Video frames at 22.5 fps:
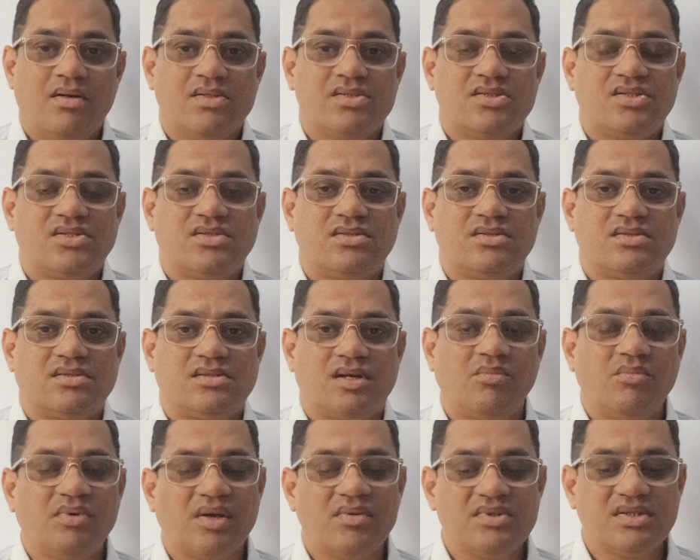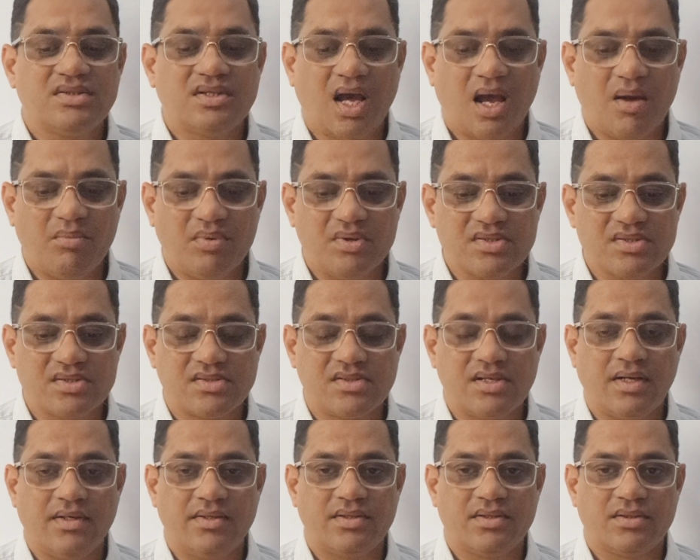sometimes it happens
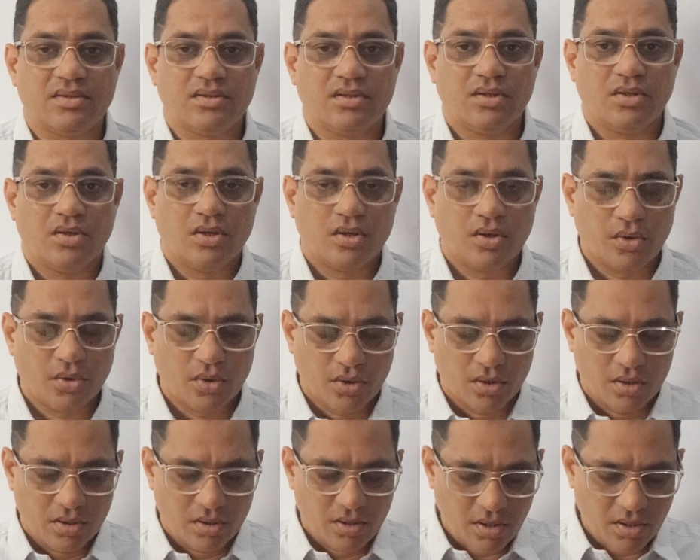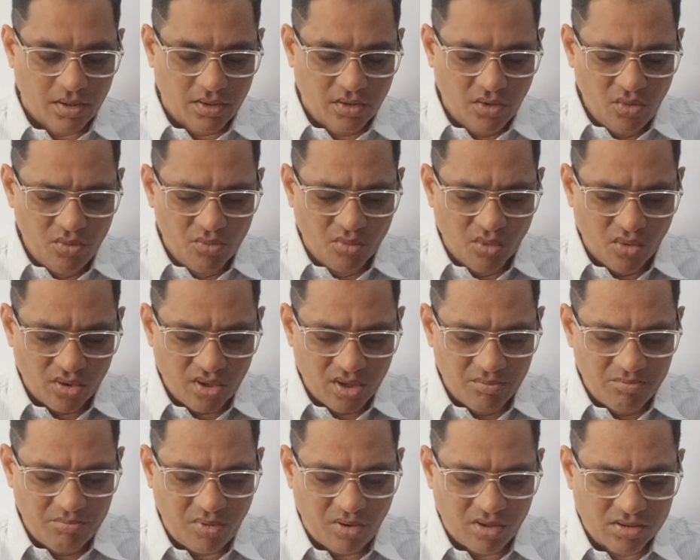that I give more
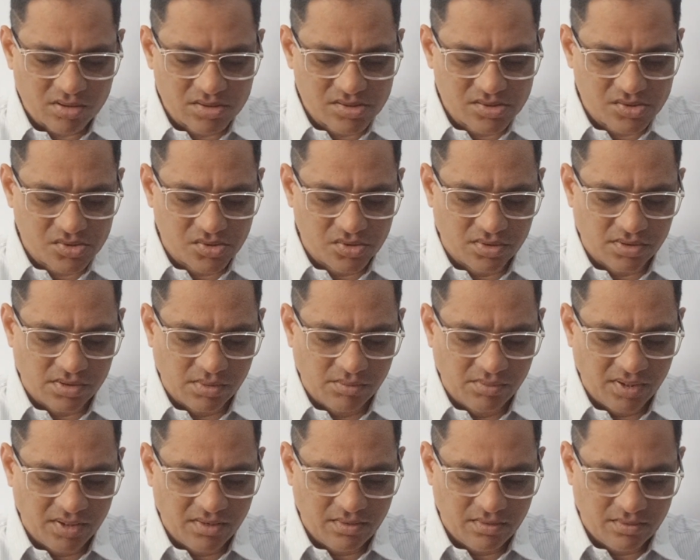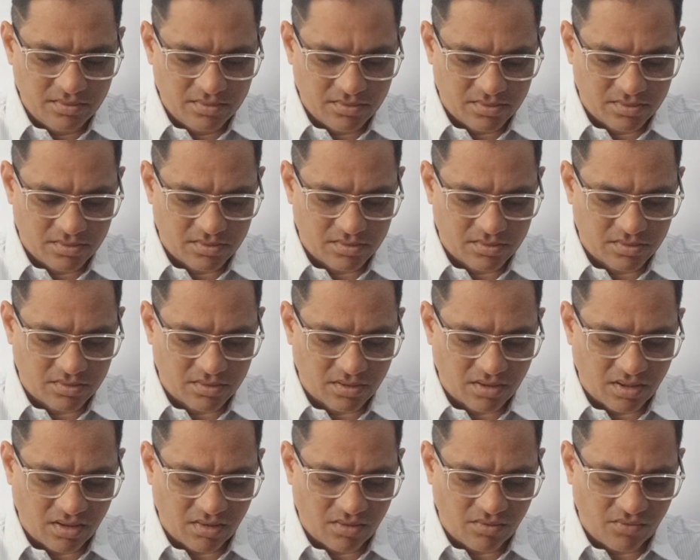importance to remain in
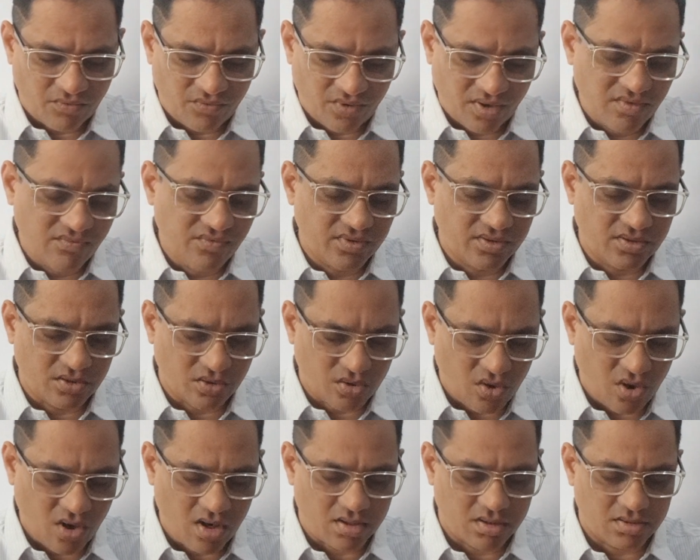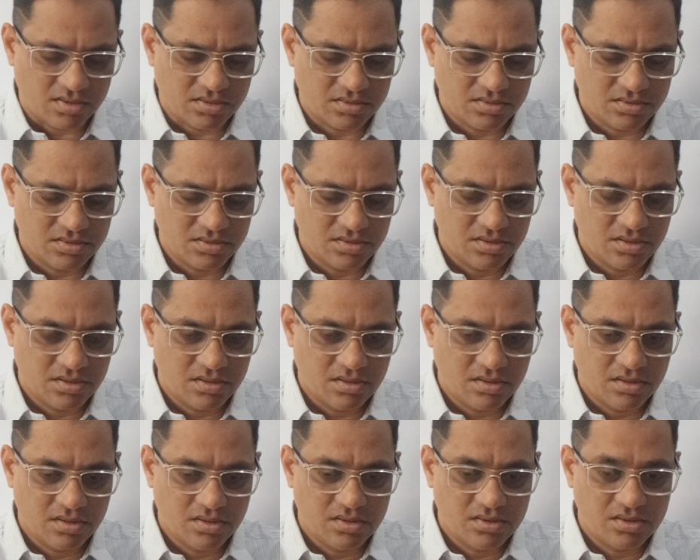one with the God.
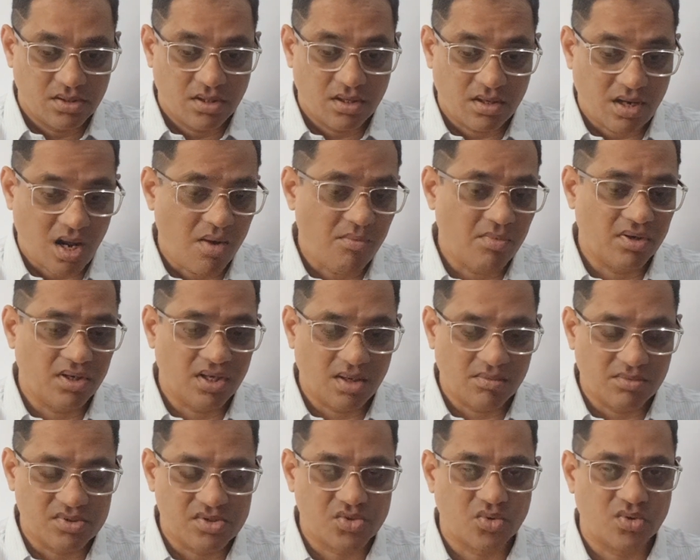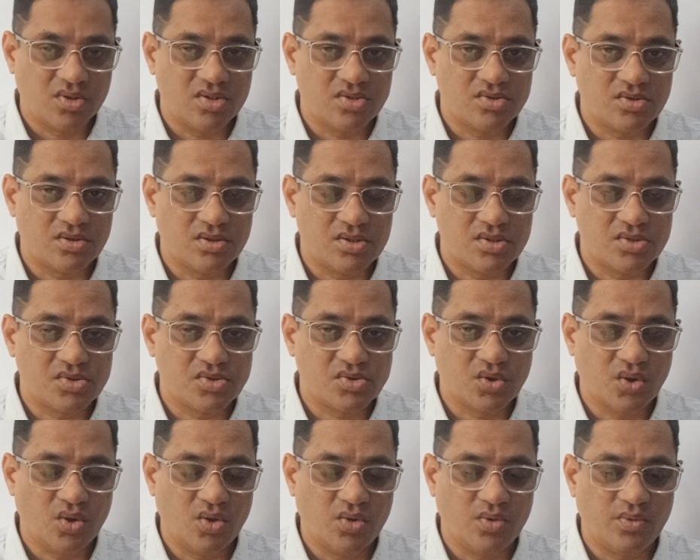Rama nama sone chori.
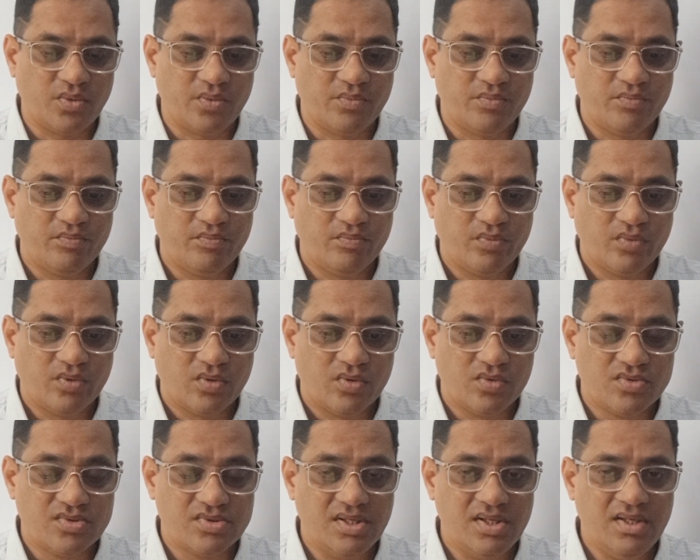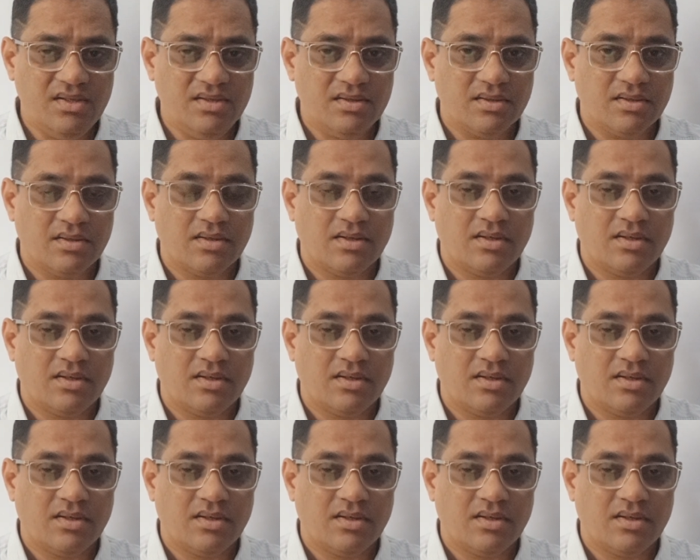So, you see,